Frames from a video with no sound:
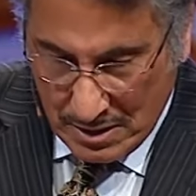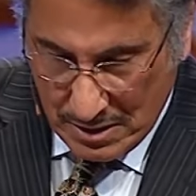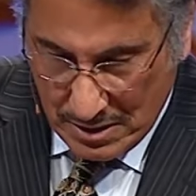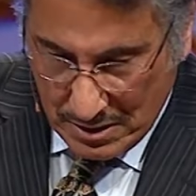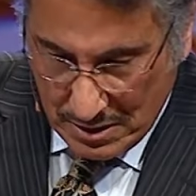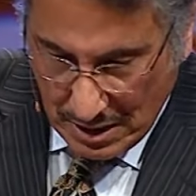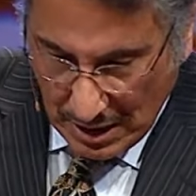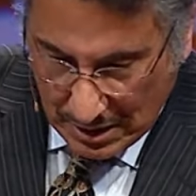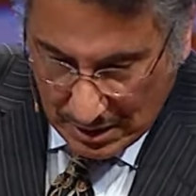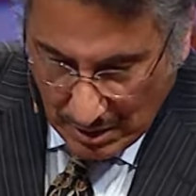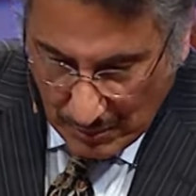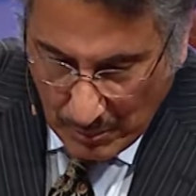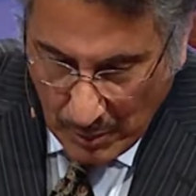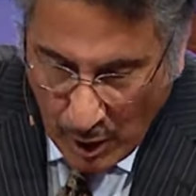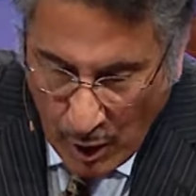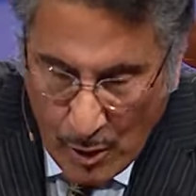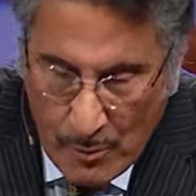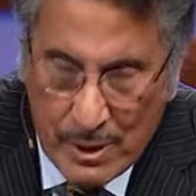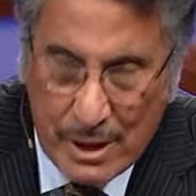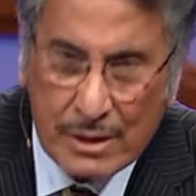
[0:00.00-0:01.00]
that
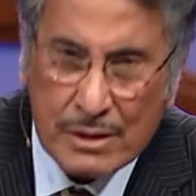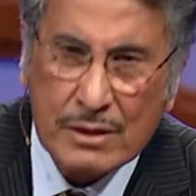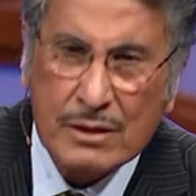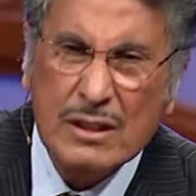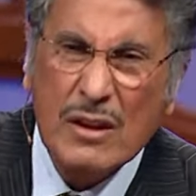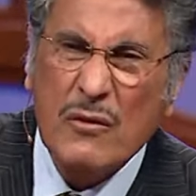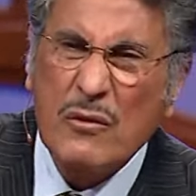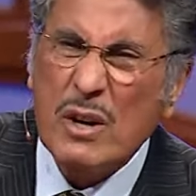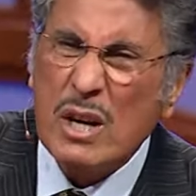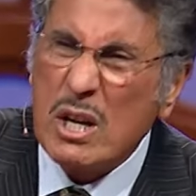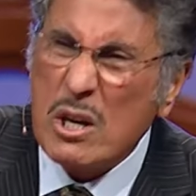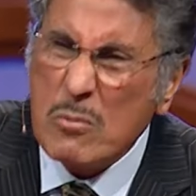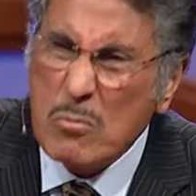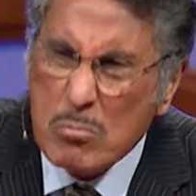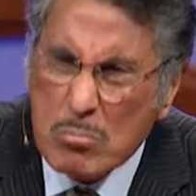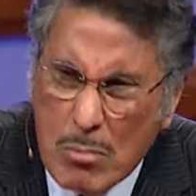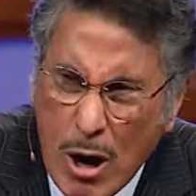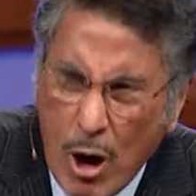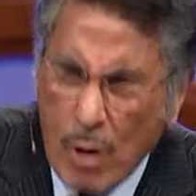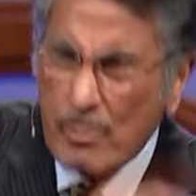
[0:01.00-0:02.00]
the very
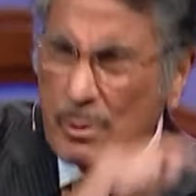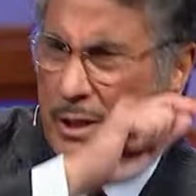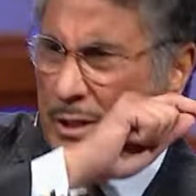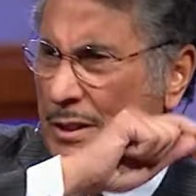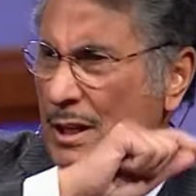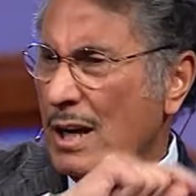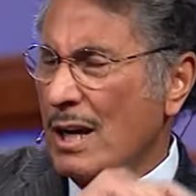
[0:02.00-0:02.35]
moment